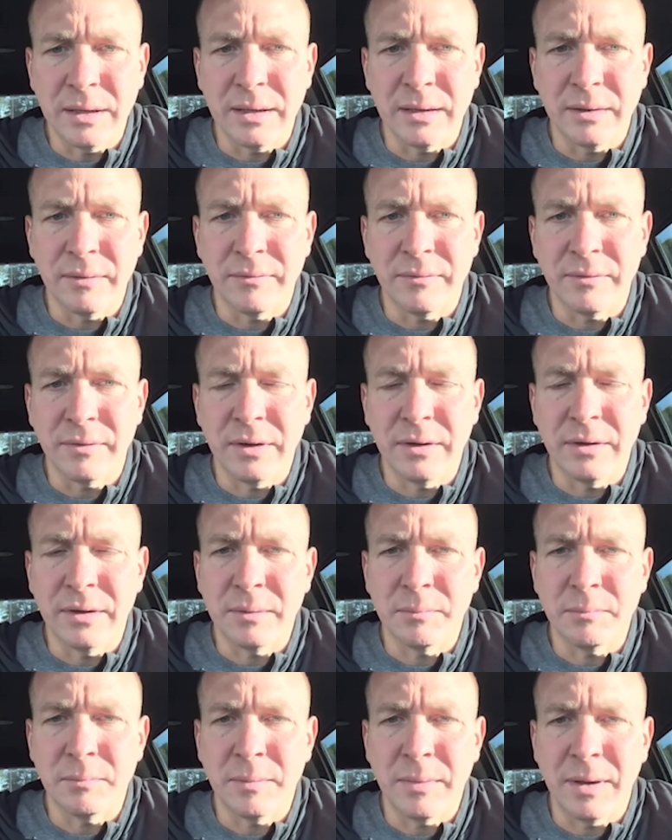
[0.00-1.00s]
and for you
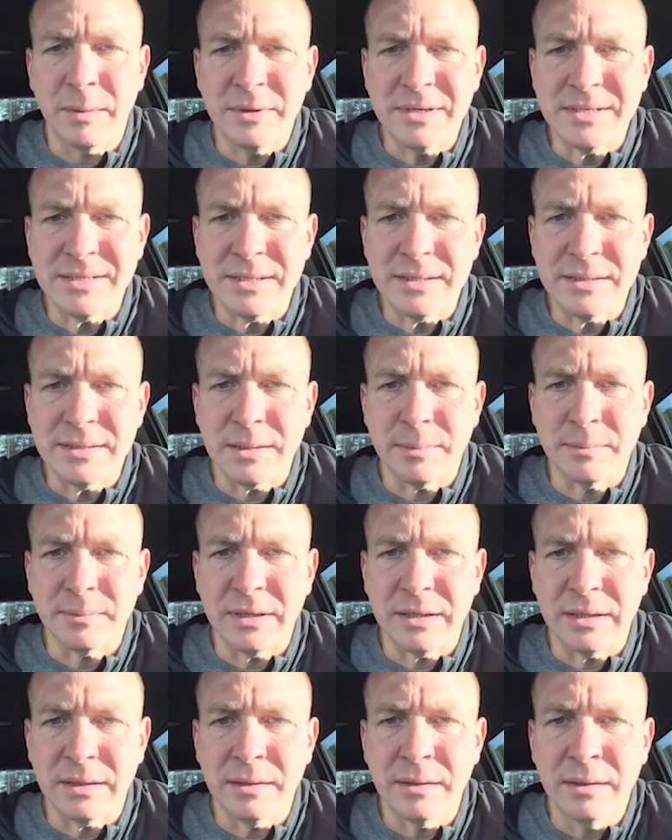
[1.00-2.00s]
to maybe see
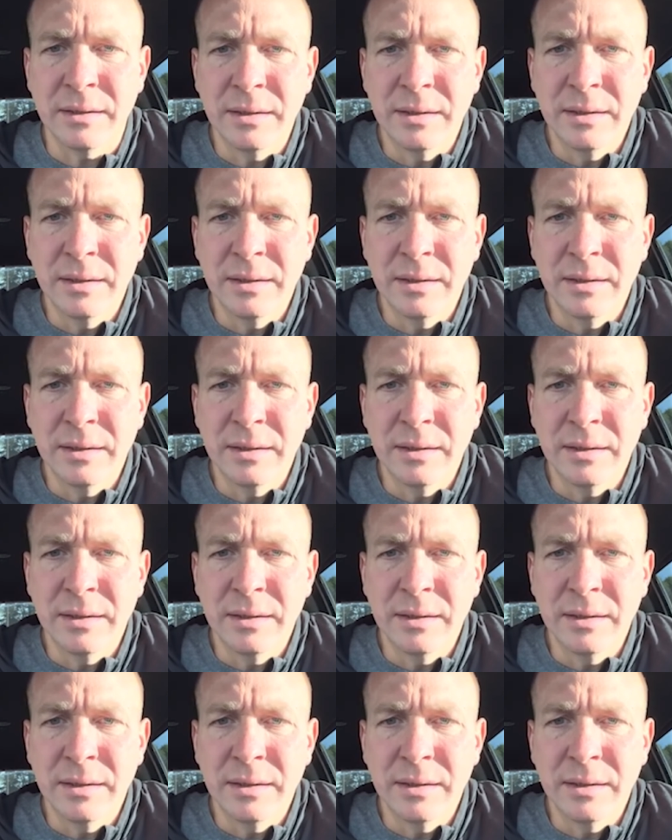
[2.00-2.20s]
something